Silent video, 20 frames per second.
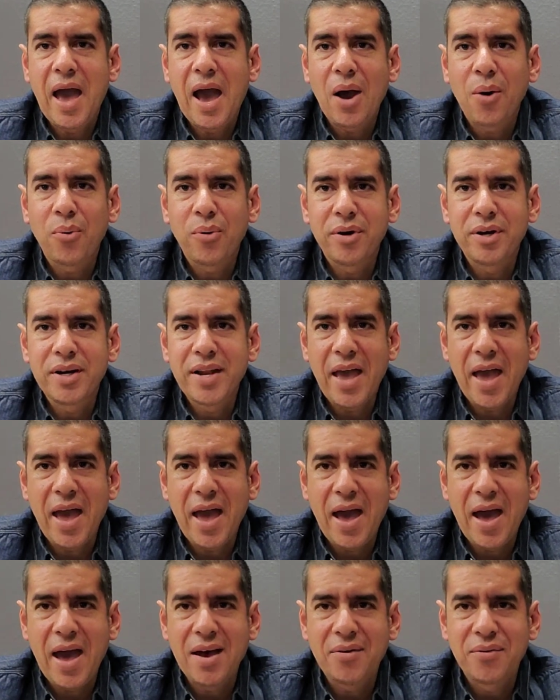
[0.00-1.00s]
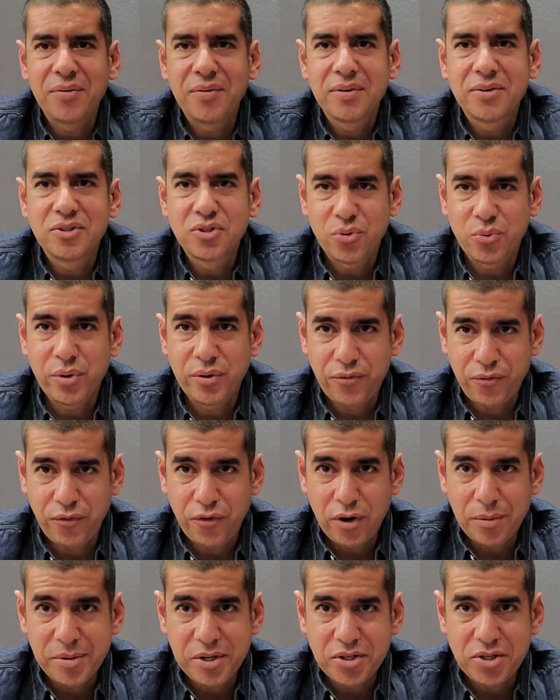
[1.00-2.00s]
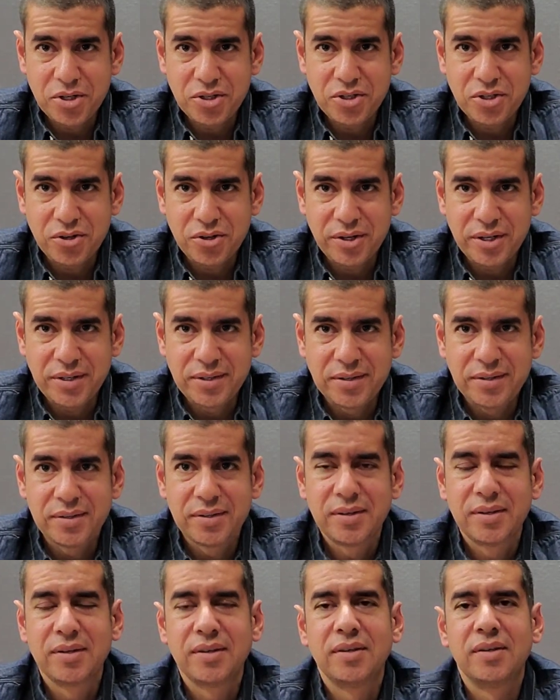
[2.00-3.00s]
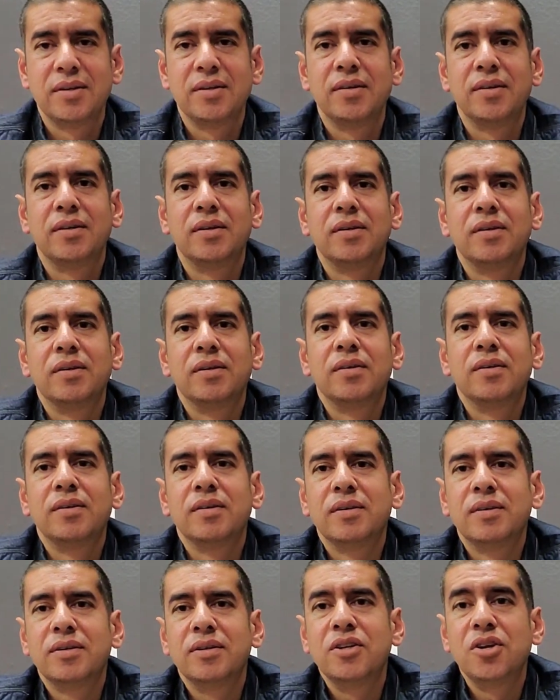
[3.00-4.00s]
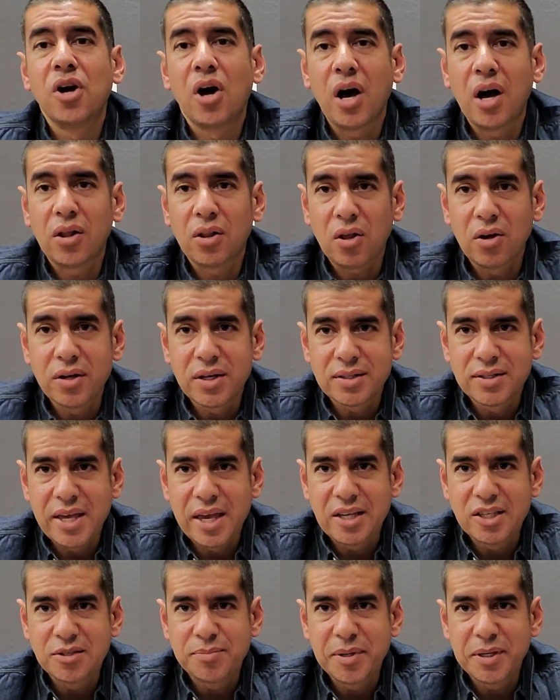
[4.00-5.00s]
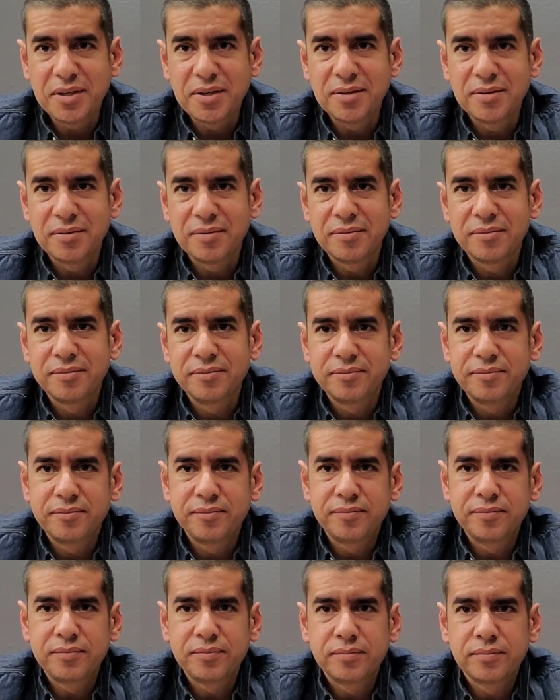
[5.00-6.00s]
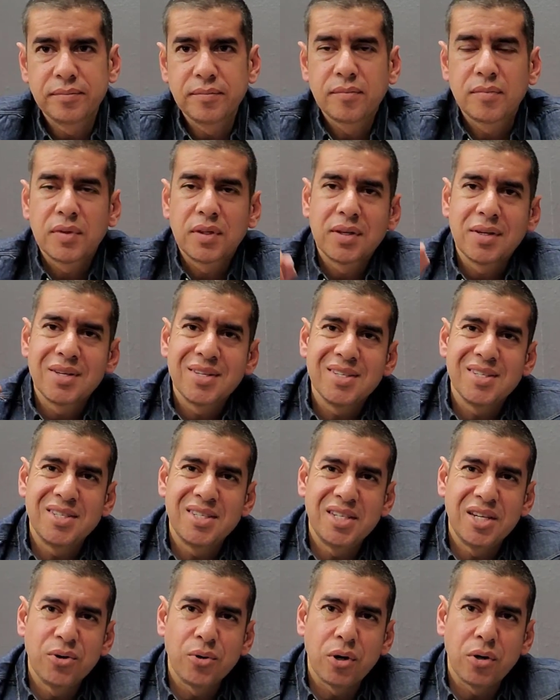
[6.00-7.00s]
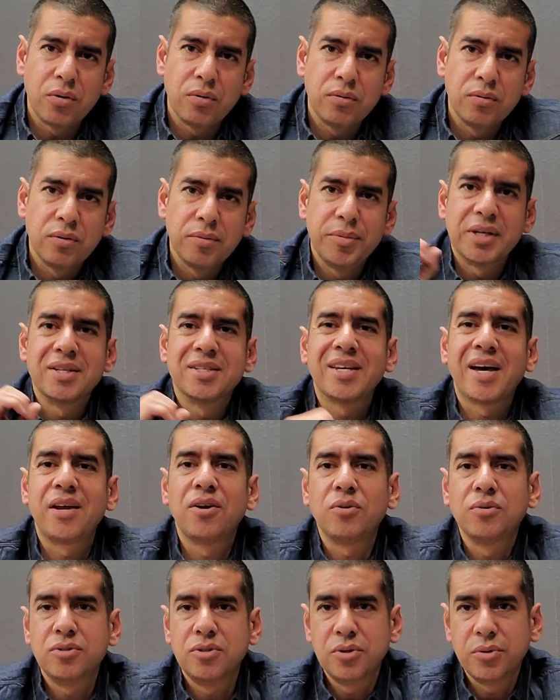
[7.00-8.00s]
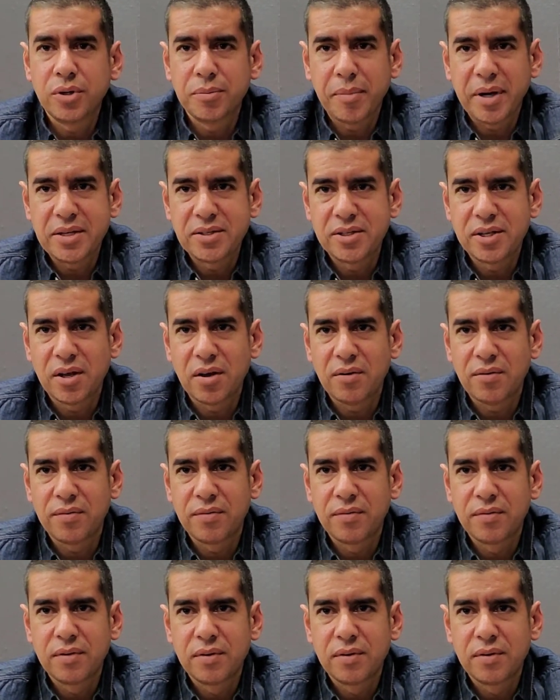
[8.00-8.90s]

hour and a half to refurbish a screen? You know how long it takes me? 0, because I don't do it myself.